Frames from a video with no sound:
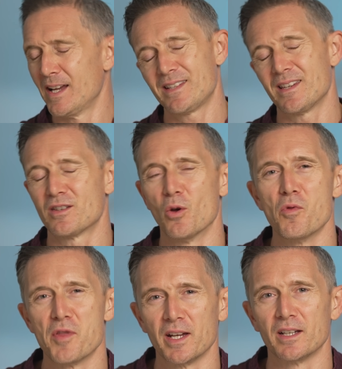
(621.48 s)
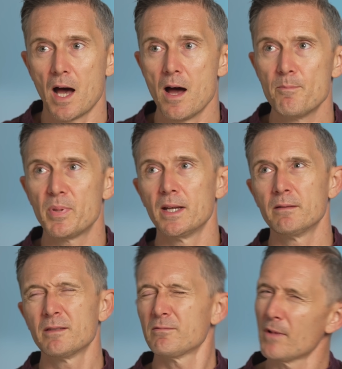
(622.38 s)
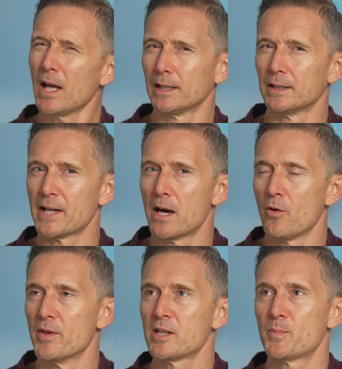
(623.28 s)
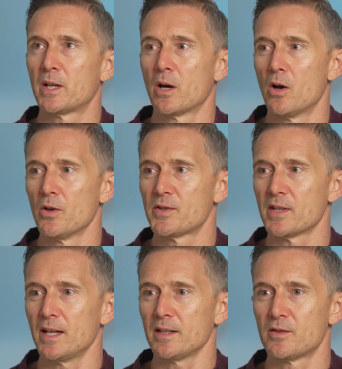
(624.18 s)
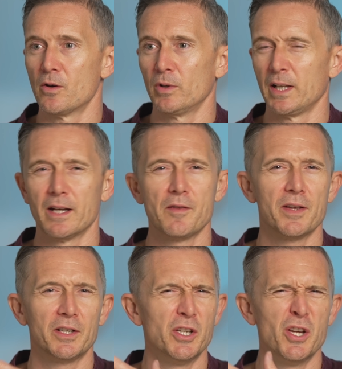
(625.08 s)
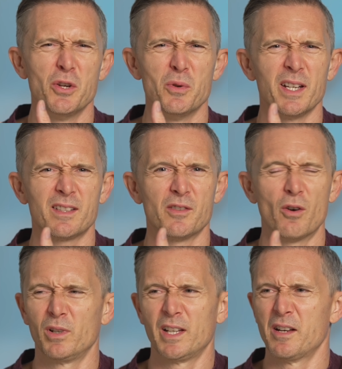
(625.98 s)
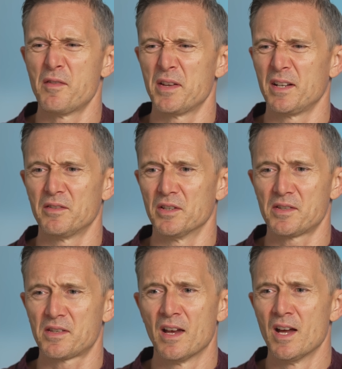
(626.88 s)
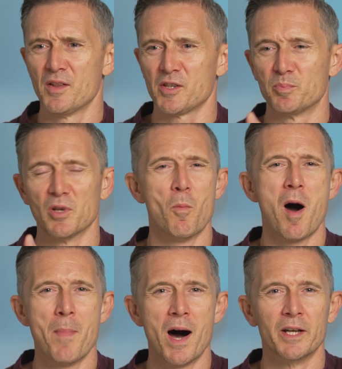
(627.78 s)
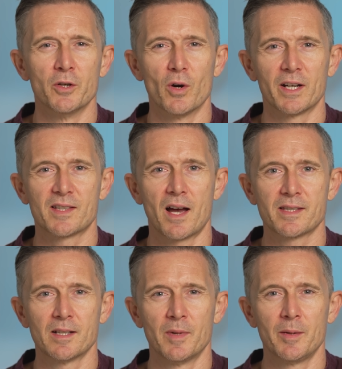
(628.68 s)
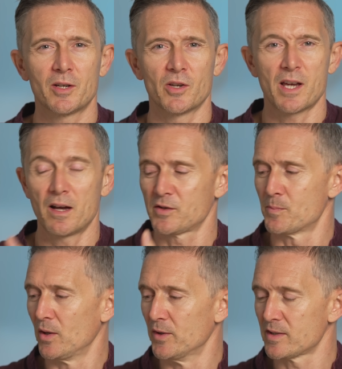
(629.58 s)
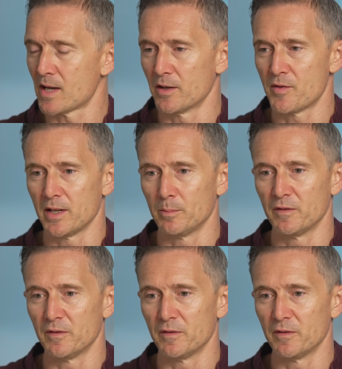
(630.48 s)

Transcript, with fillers: It's its own thing. I'm being a little down on this because it's not really anything new. It's not really anything that's that's blown my mind or excited me because I have smelled this kind of thing